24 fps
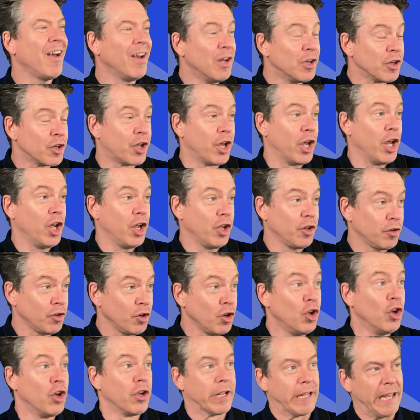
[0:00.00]

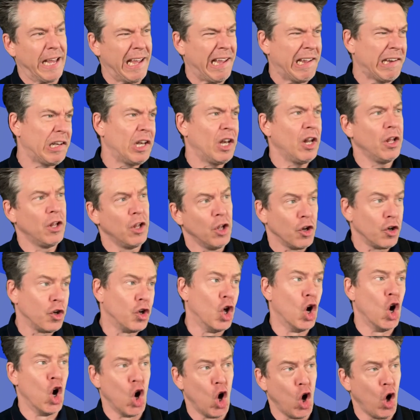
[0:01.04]
can't get
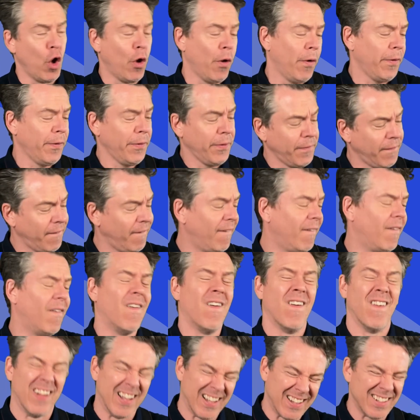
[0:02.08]

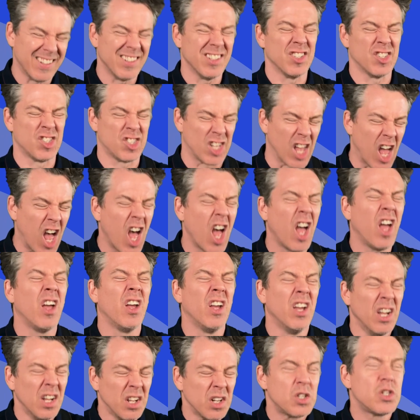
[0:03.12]
no
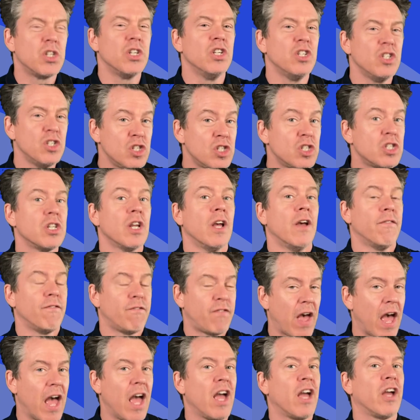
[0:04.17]
satisfaction.
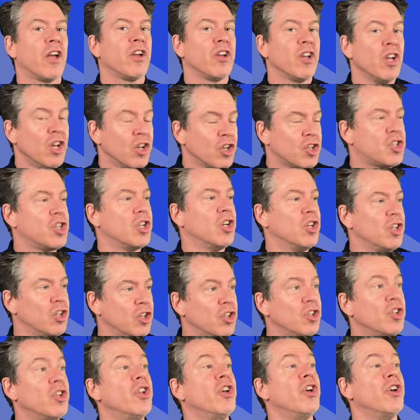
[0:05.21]

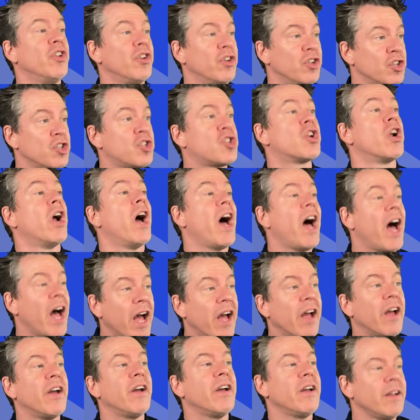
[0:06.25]
And I
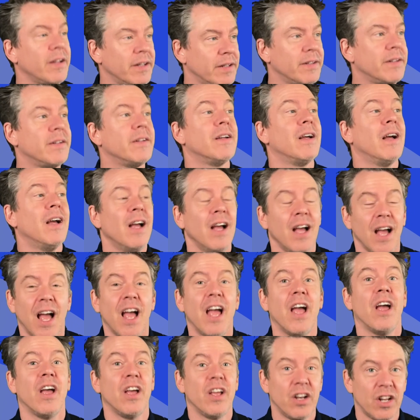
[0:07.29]
try,
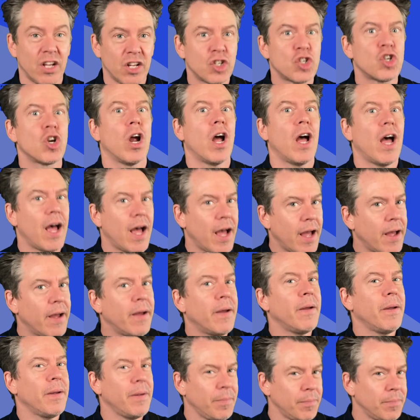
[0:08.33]
and I
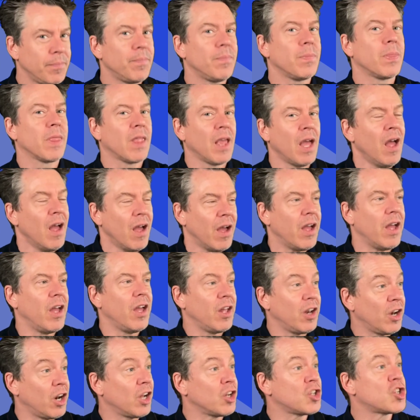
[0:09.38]
try,
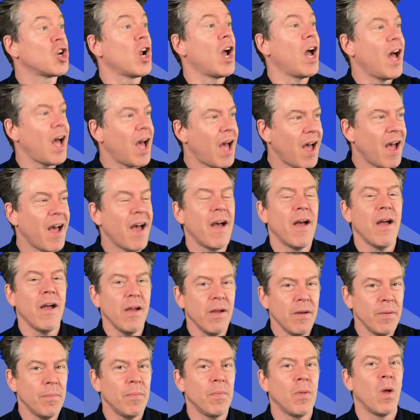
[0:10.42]
and I try.
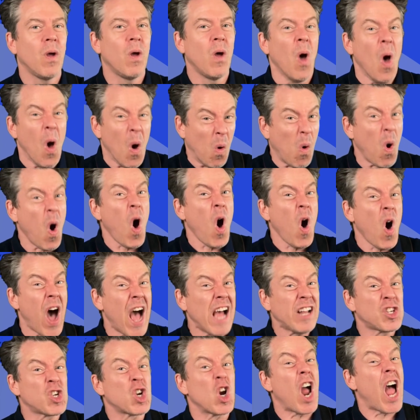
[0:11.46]
Well,
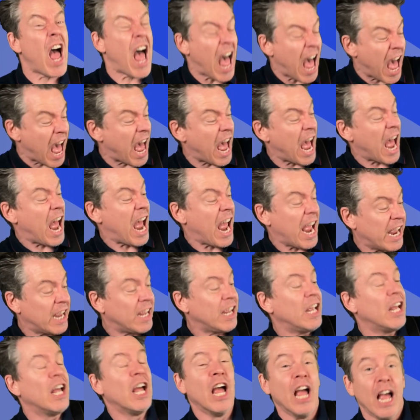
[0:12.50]
I try.
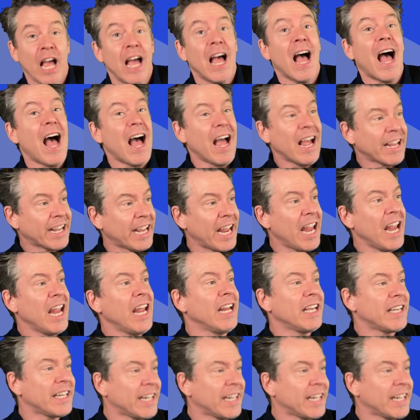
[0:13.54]
I can't